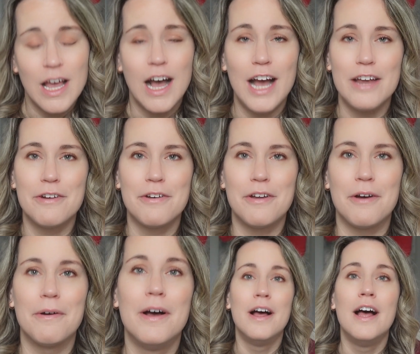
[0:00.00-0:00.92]
I don't
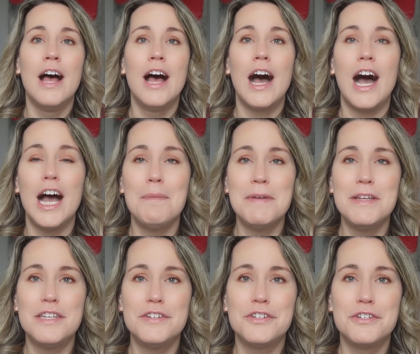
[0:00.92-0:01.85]
know. I'm a
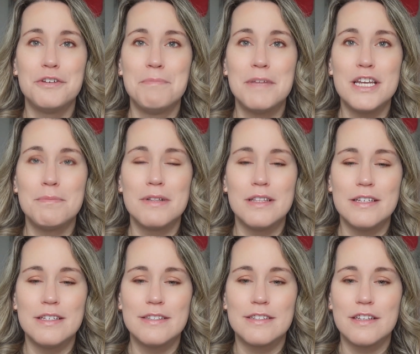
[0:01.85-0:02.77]
digital
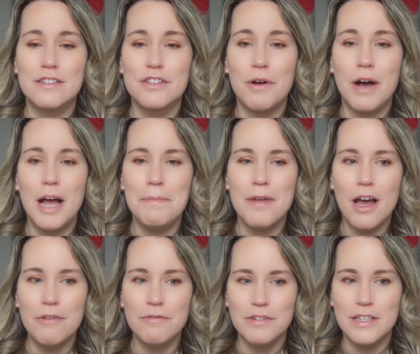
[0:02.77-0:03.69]
minimalist, so I'm
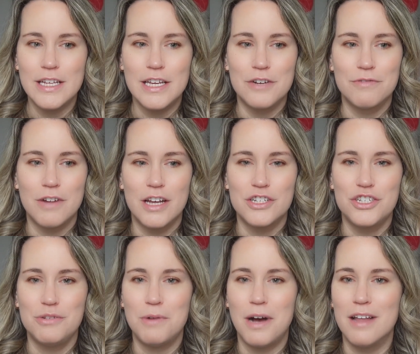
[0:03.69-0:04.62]
not really in a rush
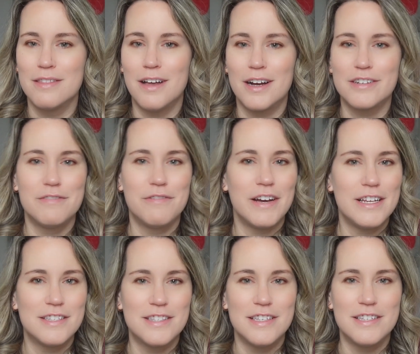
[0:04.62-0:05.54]
to unlock
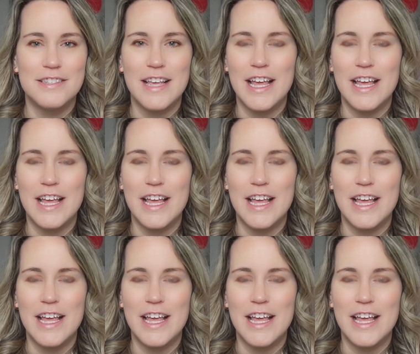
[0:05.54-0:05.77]
devices,